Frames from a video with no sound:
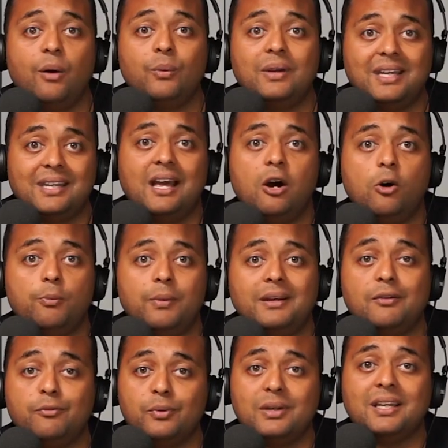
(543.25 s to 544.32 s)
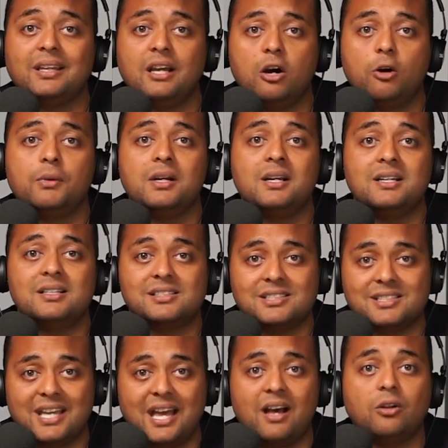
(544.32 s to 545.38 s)
we can help, and if we can help,
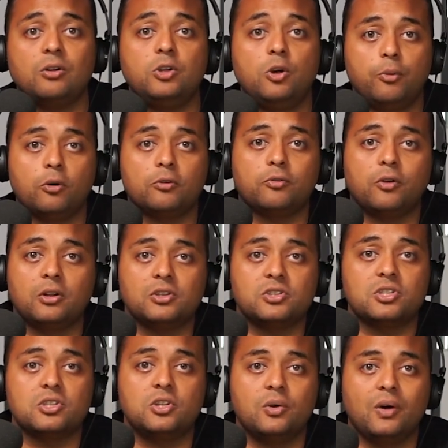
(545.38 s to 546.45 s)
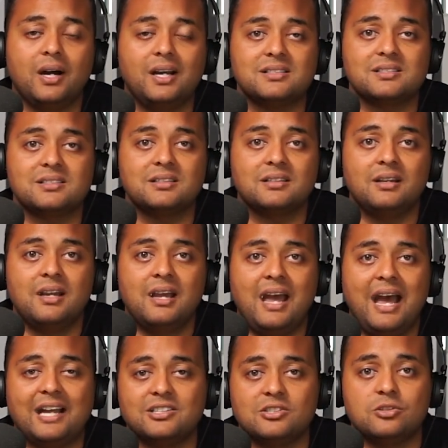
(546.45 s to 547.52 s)
scale your portfolio to new heights.
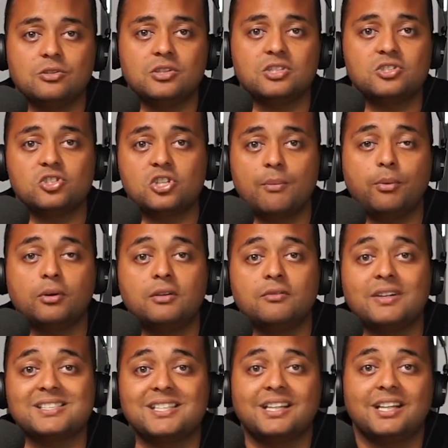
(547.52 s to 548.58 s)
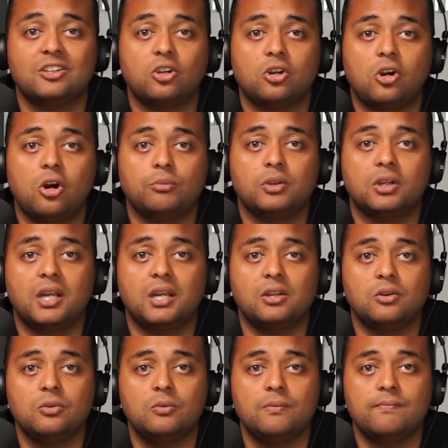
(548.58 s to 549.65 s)
And to do this, jump on
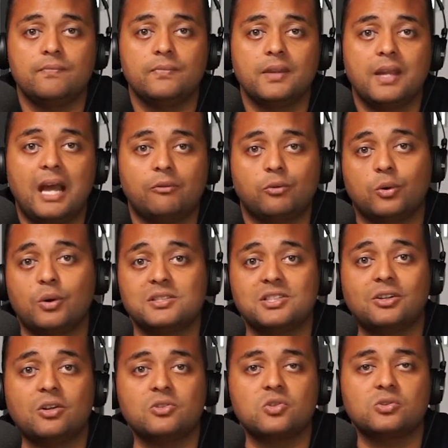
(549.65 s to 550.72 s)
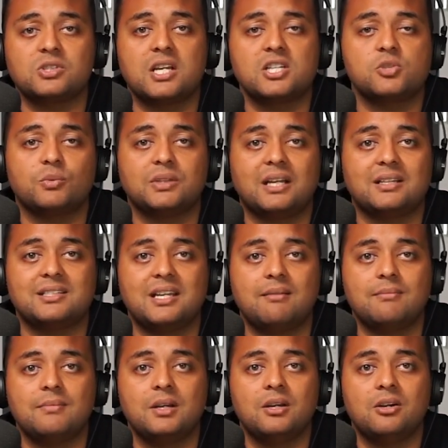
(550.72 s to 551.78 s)
InvestorKit.com.au and request a consultation with our
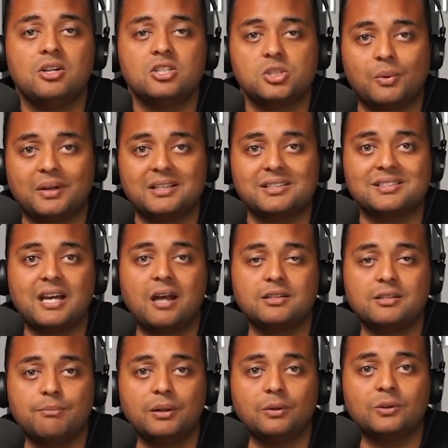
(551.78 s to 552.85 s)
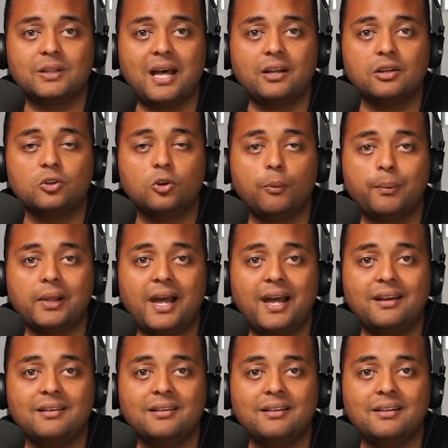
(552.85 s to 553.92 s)
team so we can start to build out your
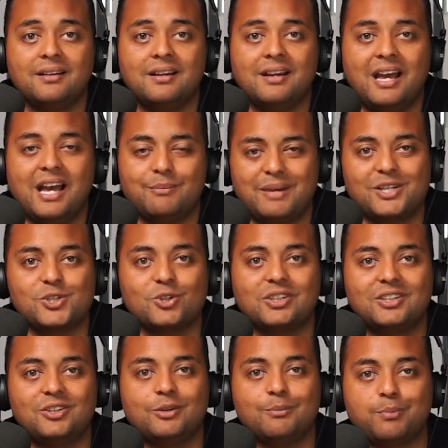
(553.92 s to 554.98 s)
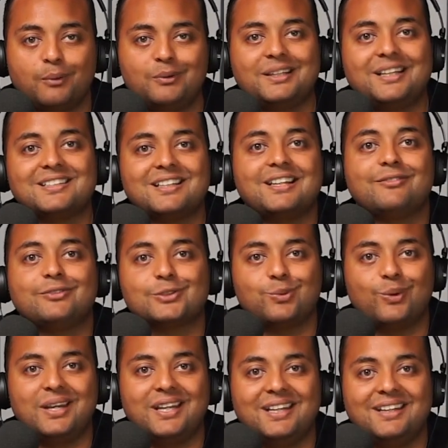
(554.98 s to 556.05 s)
plan and make sure that you can probably get to level
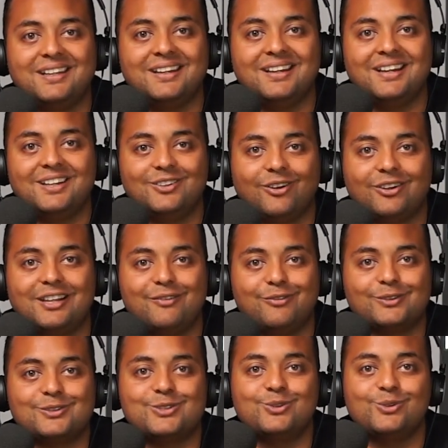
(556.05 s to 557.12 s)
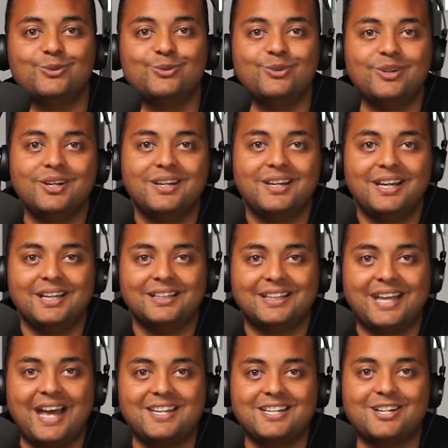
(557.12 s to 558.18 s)
20, not level 2, in
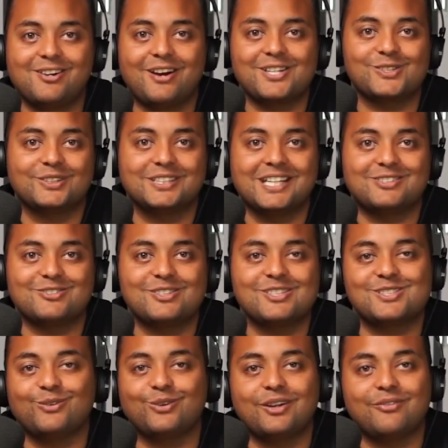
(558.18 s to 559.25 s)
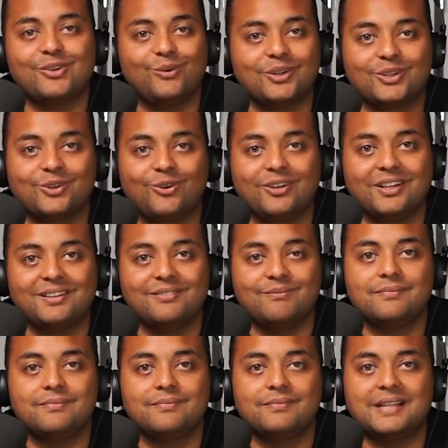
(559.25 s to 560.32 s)
Candy Crush or Tetris or whatever you want to call it.
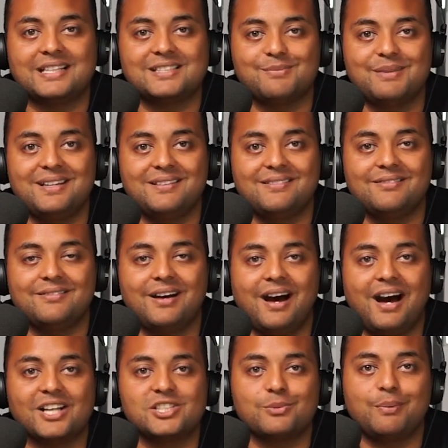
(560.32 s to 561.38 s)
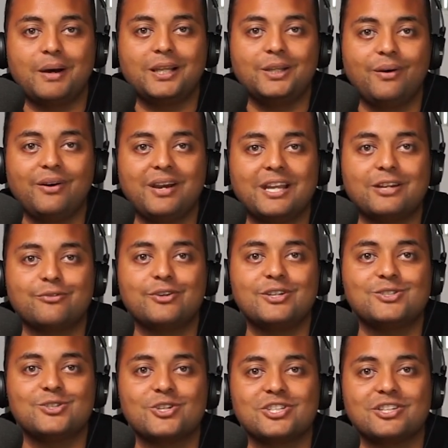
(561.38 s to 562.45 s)
That's me, Arjun, Head of
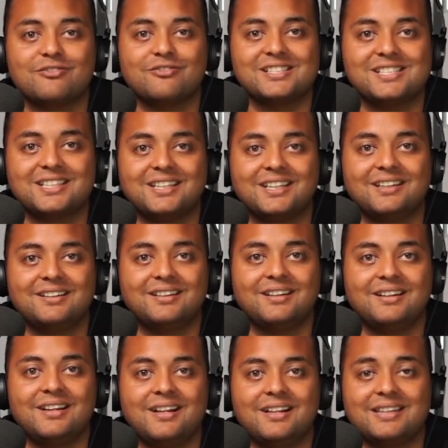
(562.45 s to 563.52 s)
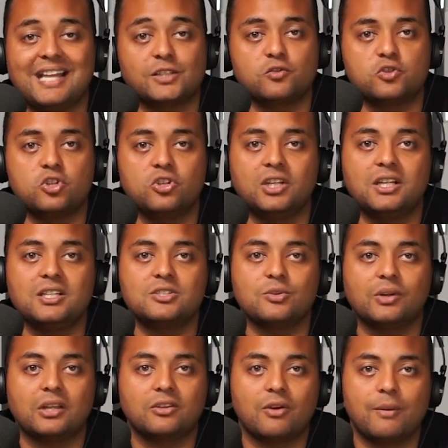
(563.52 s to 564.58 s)
Research at InvestorKit. Thanks for tuning in to
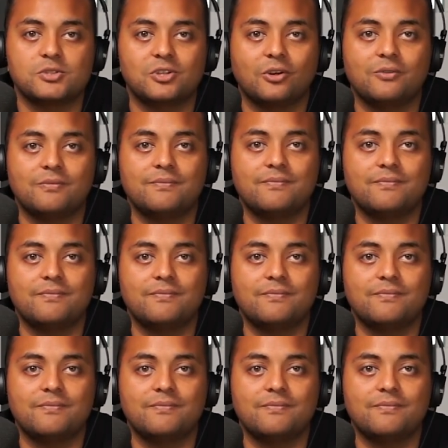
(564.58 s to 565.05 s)
another episode.